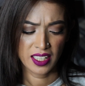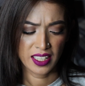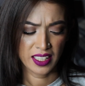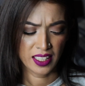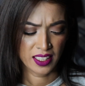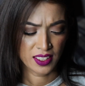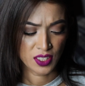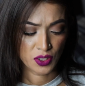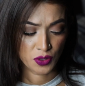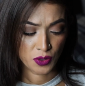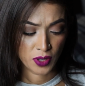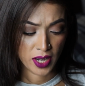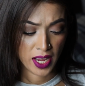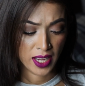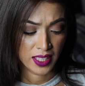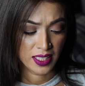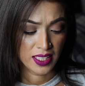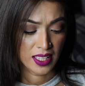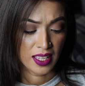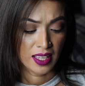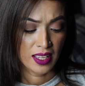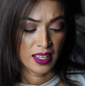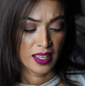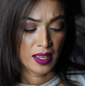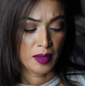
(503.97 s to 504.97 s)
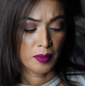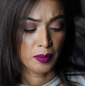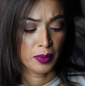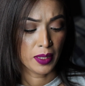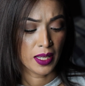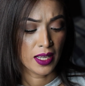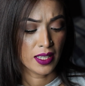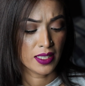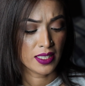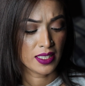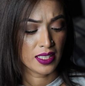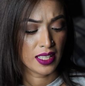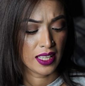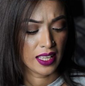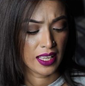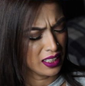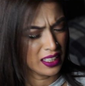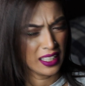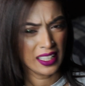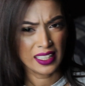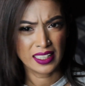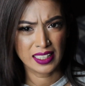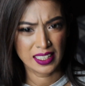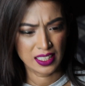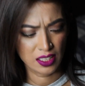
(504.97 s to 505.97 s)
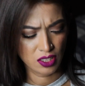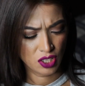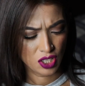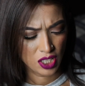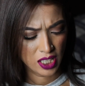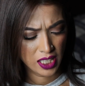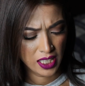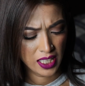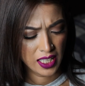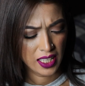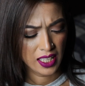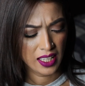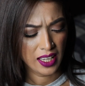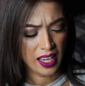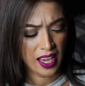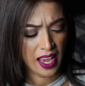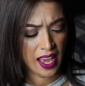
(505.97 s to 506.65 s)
extract, plus LHA